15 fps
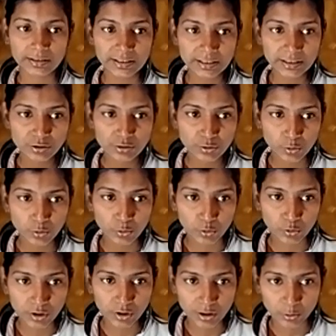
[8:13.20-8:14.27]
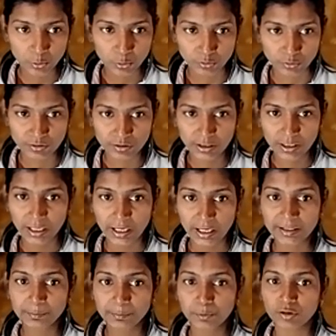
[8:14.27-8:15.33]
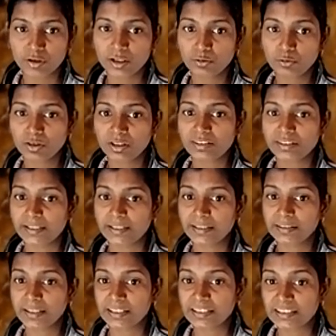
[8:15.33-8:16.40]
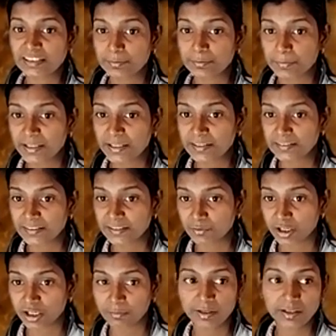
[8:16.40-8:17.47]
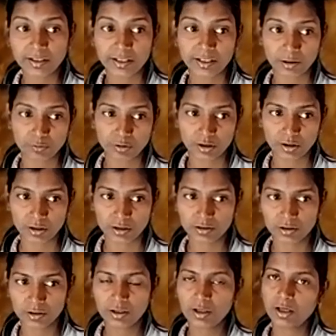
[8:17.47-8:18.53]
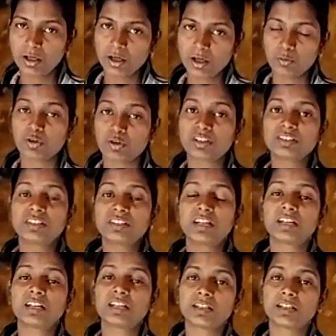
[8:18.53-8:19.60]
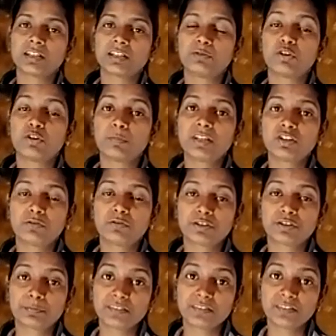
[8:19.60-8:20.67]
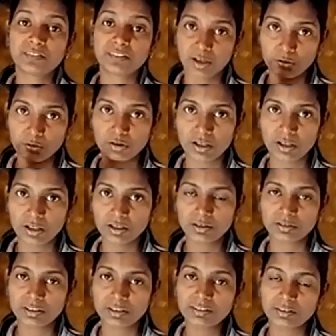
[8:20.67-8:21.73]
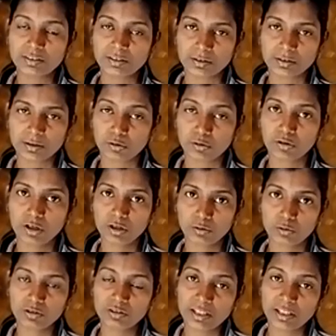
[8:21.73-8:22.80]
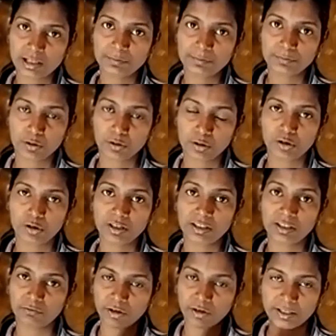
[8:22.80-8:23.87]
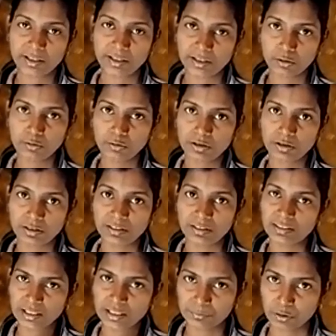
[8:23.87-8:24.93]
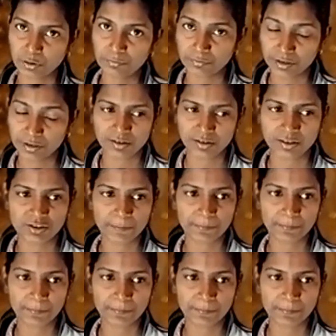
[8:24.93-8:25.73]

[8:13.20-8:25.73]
these coronal holes are important to understanding the space environment around the Earth. What is the environment of space around the Earth? This coronal holes help a lot in finding out these types of research,